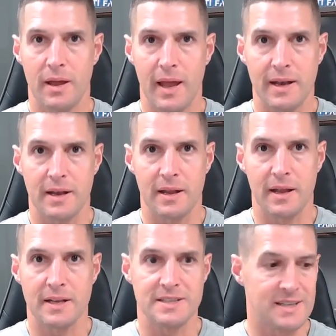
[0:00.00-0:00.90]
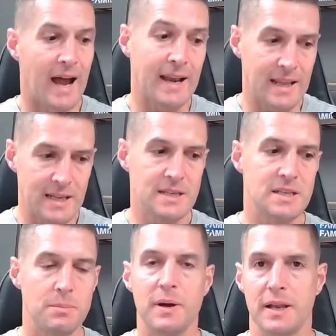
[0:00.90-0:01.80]
And it's not
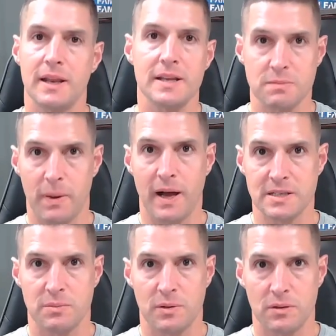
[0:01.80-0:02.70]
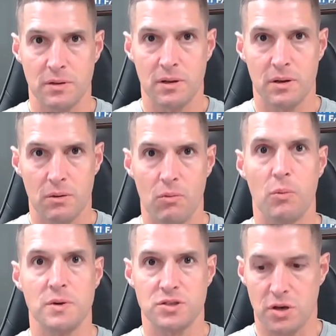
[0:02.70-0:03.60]
easy, but it is possible
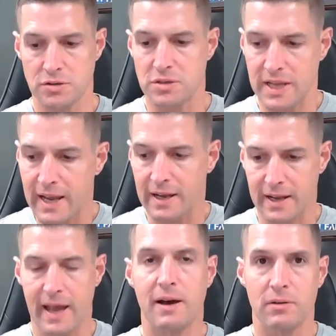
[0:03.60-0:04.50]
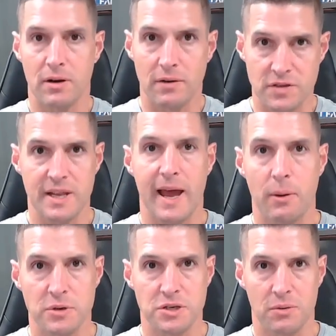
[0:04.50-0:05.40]
when we start to take account of just how
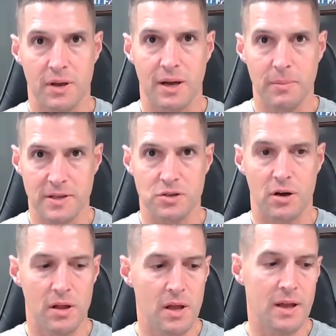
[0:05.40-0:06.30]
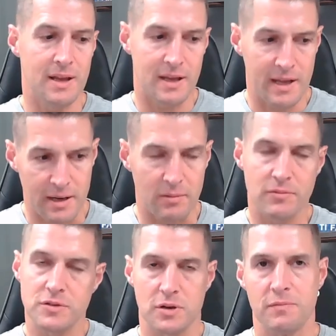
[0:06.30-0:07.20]
we're showing up and start, again,
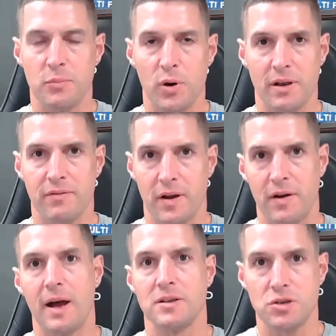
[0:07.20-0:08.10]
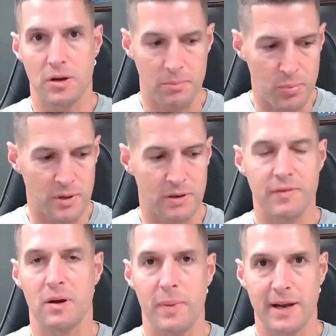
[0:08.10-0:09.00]
putting the finger out, starting to point the
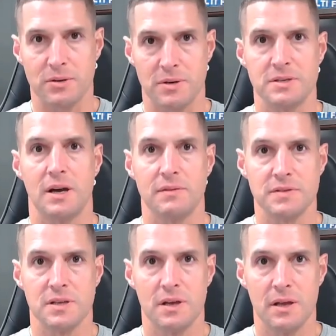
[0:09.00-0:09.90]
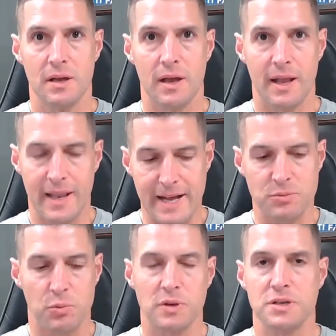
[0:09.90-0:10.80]
finger back to ourselves. And
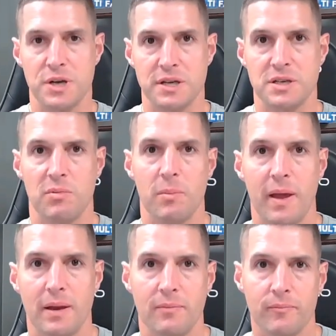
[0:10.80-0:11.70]
that's where the change can be made.